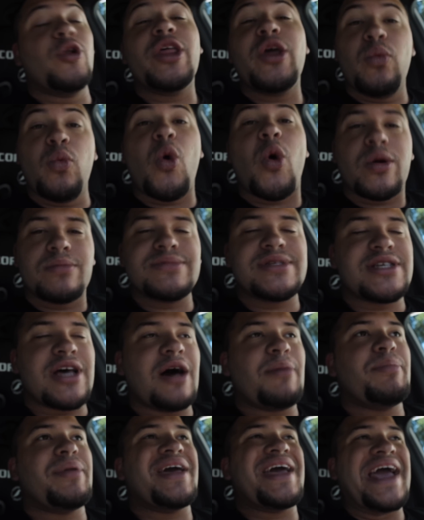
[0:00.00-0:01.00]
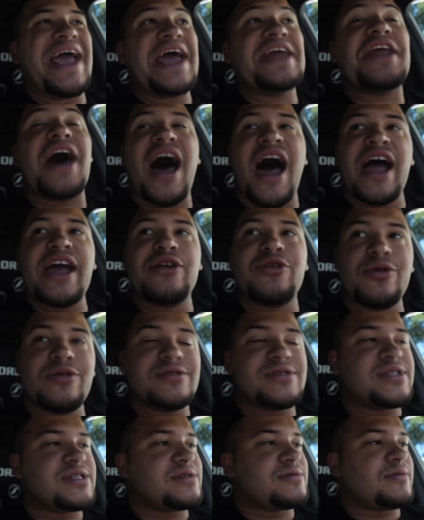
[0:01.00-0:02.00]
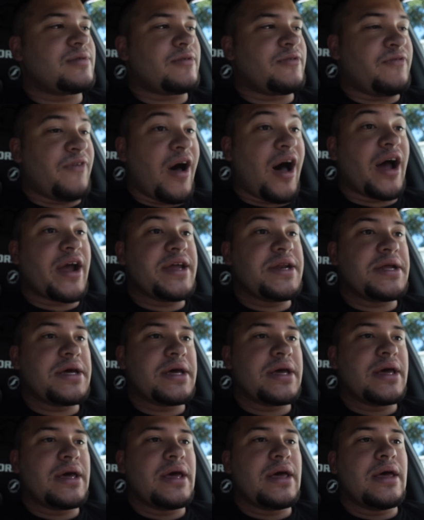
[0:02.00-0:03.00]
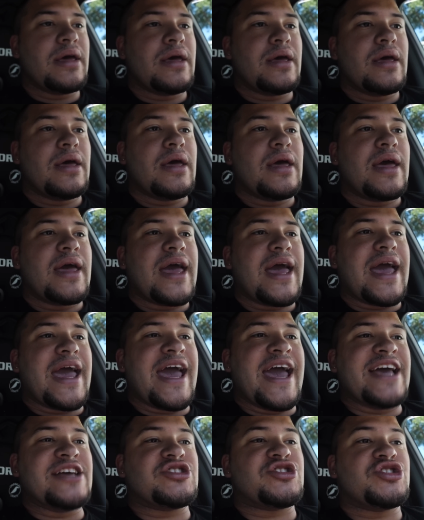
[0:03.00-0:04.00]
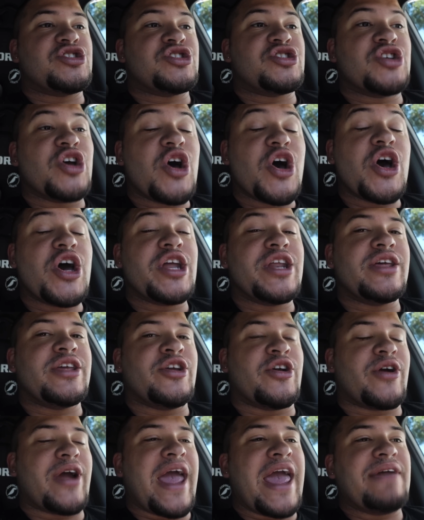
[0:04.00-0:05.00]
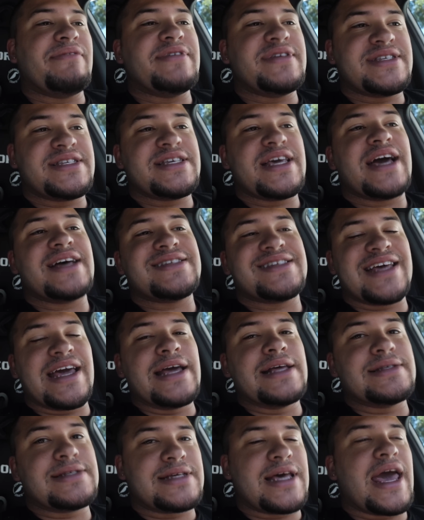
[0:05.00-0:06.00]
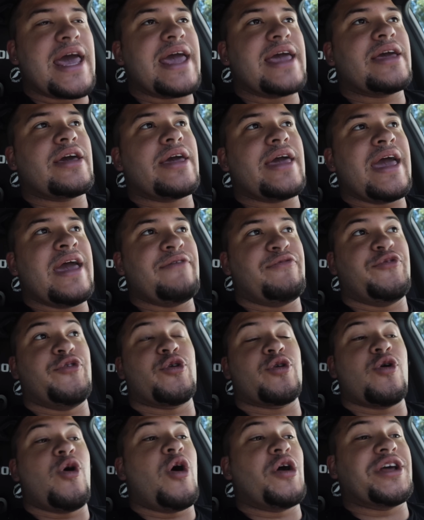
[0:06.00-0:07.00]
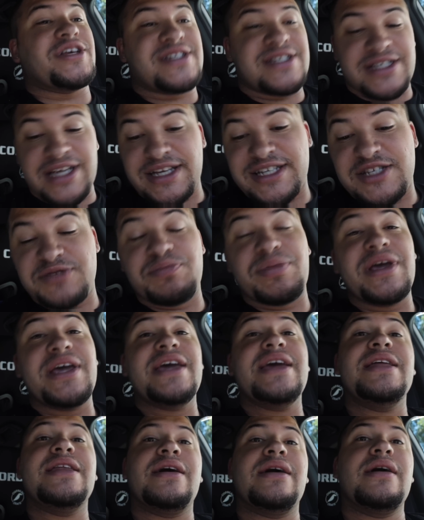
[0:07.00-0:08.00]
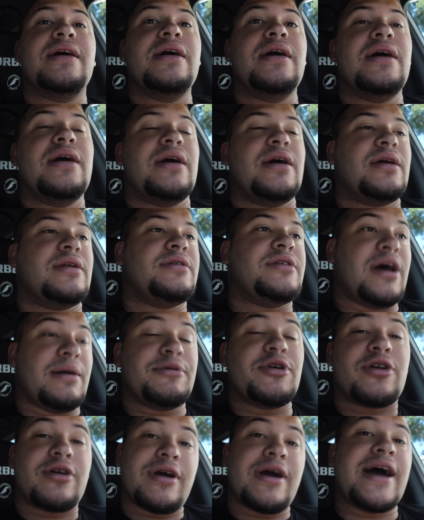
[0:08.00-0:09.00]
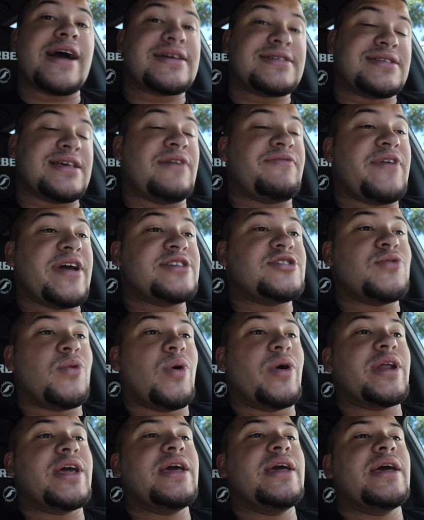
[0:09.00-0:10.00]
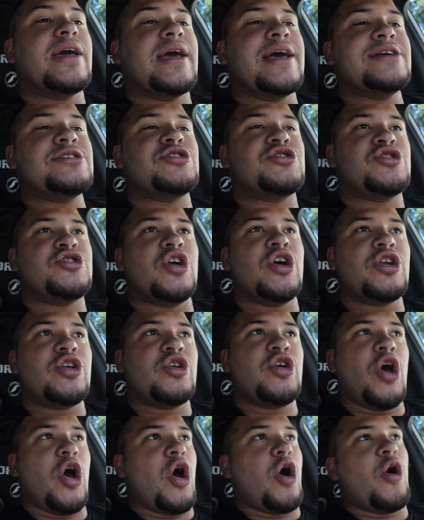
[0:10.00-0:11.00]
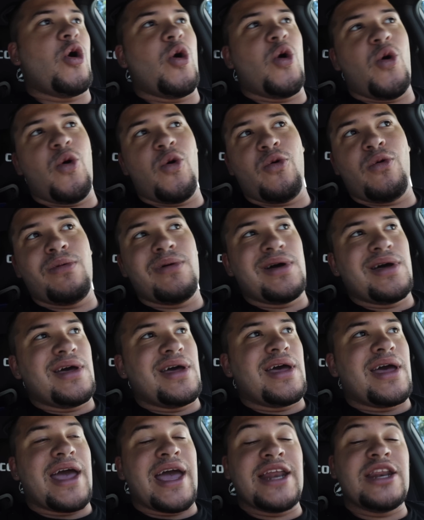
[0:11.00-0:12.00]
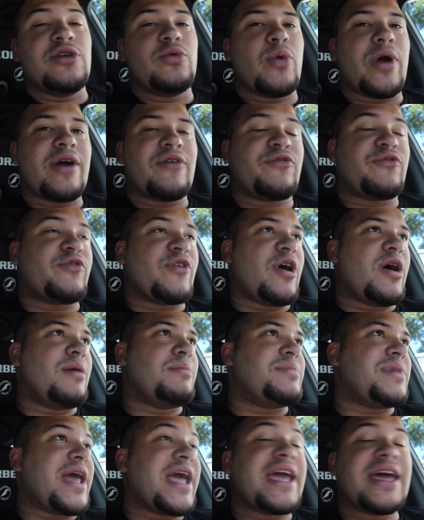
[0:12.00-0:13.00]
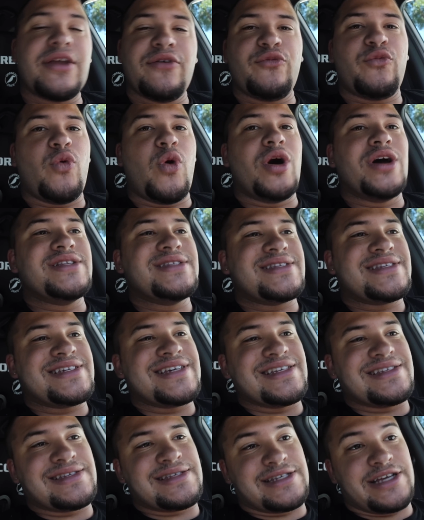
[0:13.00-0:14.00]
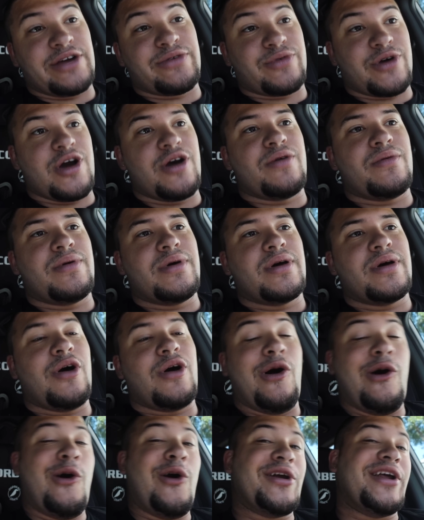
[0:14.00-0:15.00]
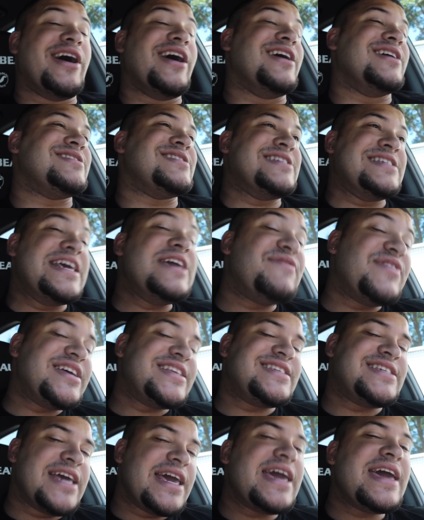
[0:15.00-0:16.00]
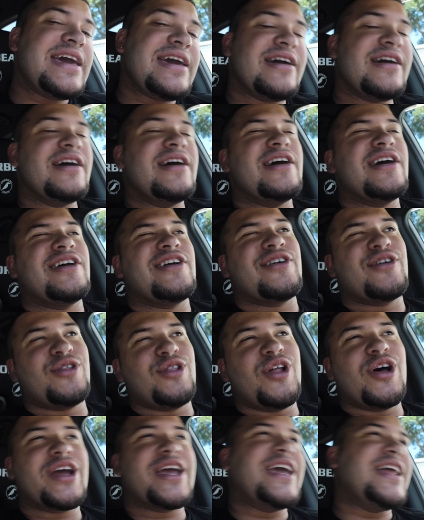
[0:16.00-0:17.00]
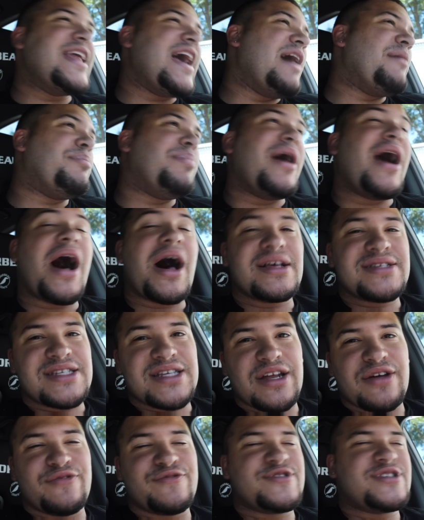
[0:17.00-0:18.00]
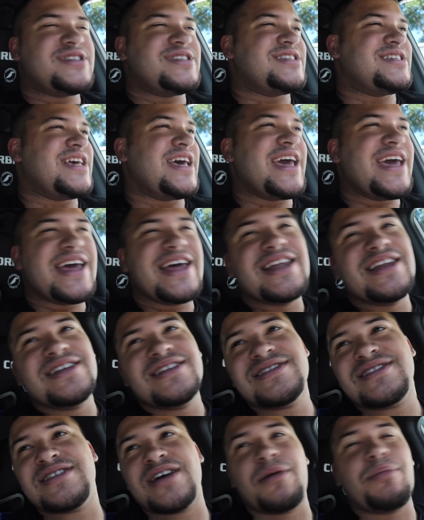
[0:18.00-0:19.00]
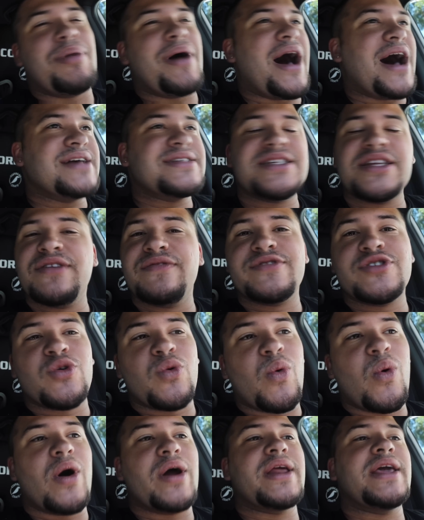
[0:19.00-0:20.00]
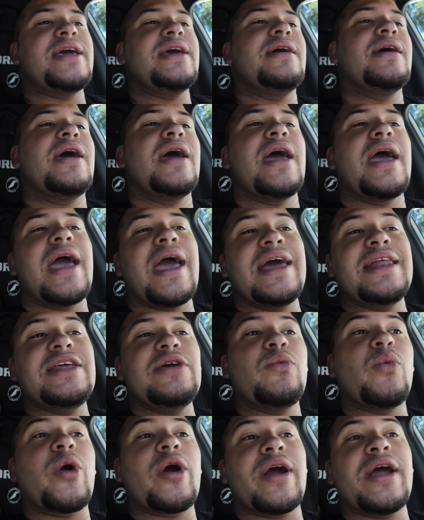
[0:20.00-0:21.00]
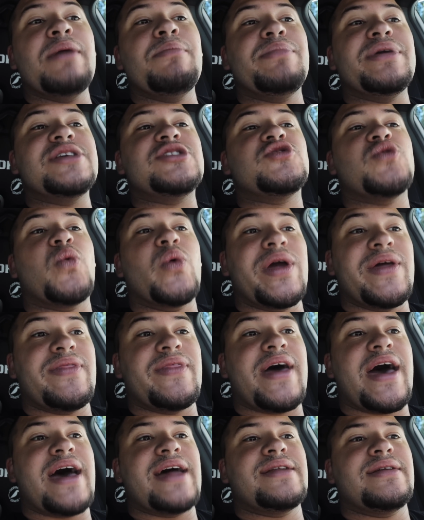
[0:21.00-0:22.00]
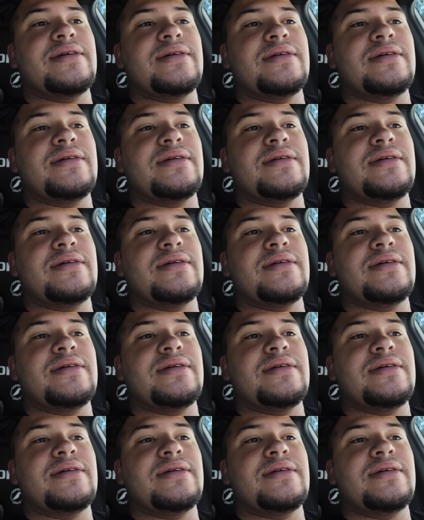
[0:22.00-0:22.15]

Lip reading: warms up and idles fine, it should, your AVCS intake, if you're on a 6-speed WRX FA20, it should go anywhere from -1 to 0. On a CVT, you're looking at +10 to +20, anywhere in between that.